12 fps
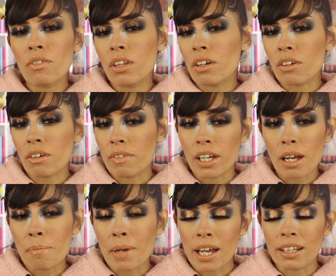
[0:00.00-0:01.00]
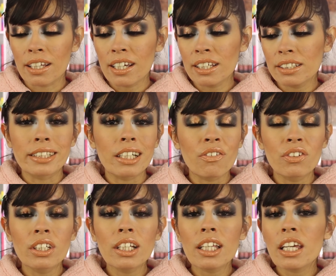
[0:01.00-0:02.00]
of the Rivera palette. I
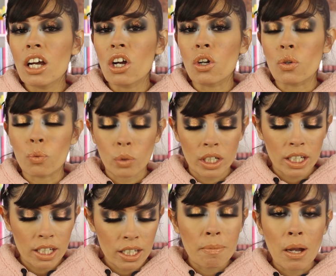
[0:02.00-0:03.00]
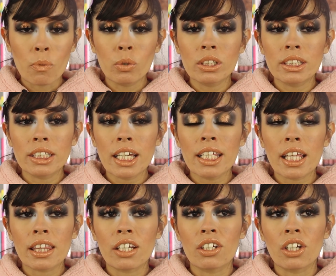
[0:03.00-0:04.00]
definitely agree. I would say
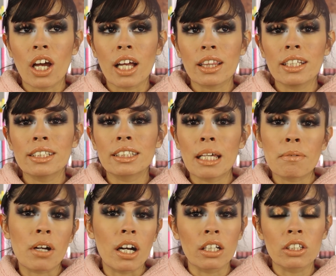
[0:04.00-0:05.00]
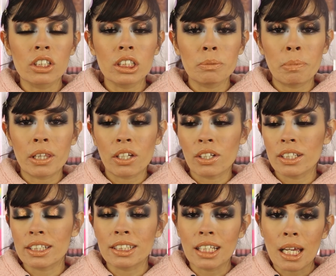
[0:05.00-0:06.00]
that they're not the same colors, but they're in
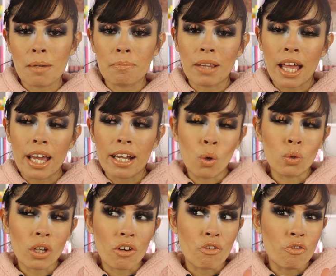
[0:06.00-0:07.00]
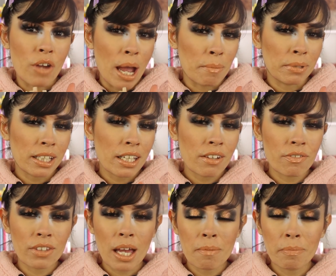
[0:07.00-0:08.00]
the same like tone of family,
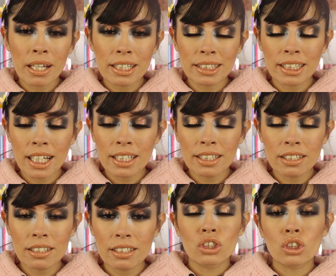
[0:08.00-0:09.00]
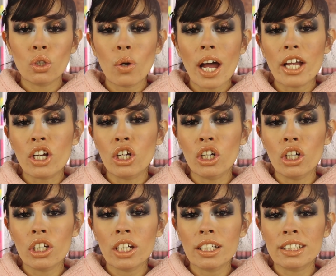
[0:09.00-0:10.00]
if that makes sense. So I
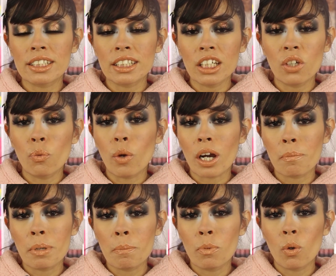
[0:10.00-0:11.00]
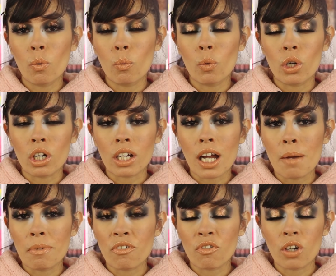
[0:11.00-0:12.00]
could see where people were
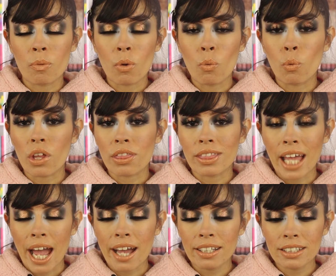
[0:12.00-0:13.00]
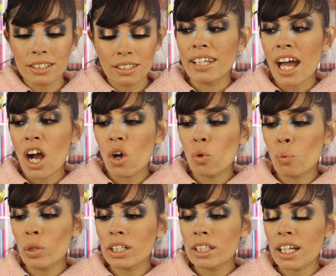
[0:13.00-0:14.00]
coming from with that. Now,
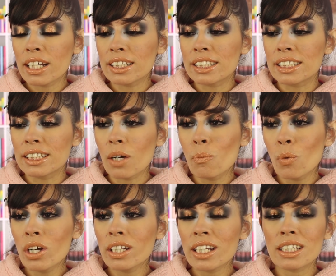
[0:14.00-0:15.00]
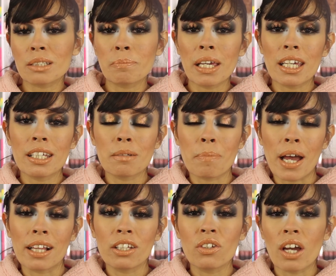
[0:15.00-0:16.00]
when someone is making a
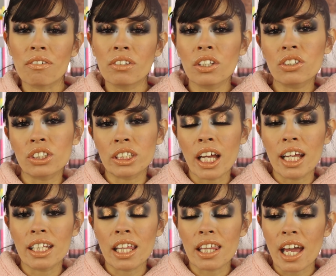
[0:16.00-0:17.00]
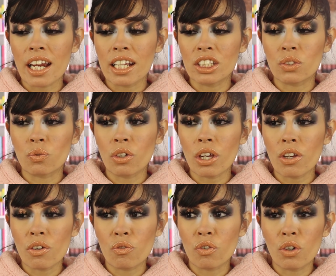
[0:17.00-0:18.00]
palette, you have to understand that it
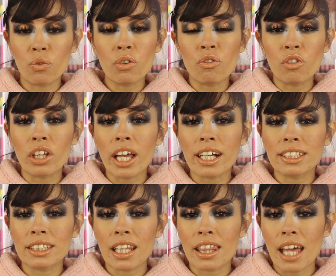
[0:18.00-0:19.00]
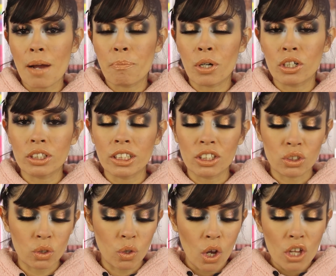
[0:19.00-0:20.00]
reflects that person.
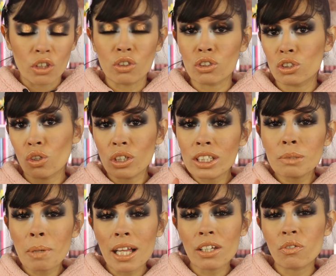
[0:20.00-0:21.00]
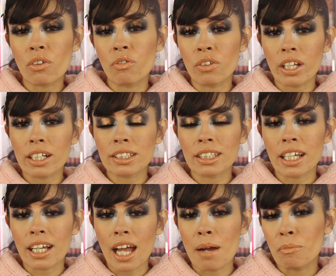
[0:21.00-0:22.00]
So this palette reflects
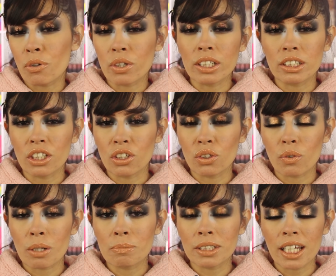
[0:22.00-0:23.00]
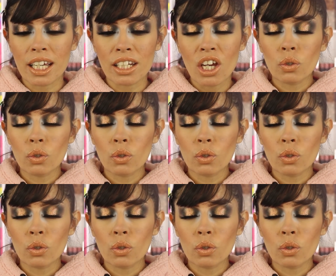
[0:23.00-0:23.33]
like Amrezy, you know what I'm saying?